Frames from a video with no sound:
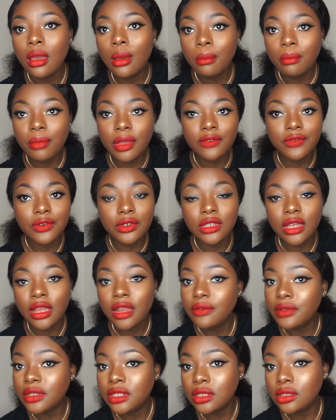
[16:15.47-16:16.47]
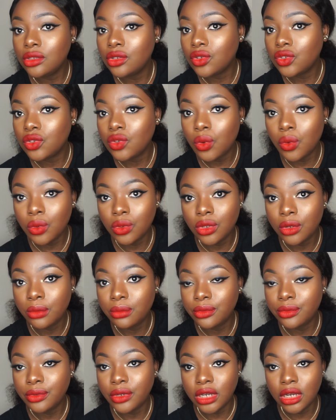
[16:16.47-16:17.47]
But for now, everything just hold
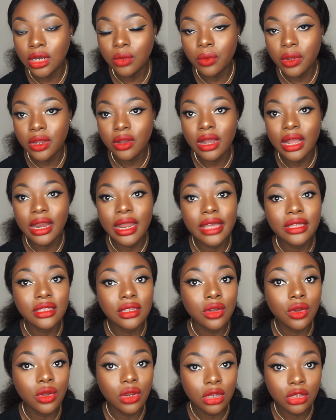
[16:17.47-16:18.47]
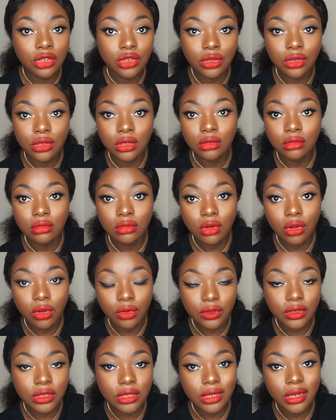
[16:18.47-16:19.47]
up really well. I like the collection
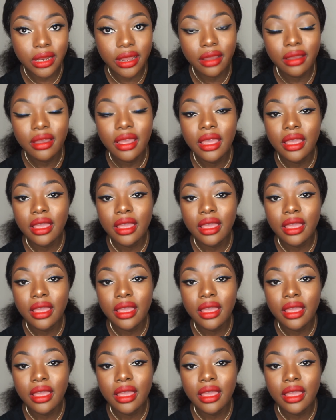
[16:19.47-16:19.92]
concealer.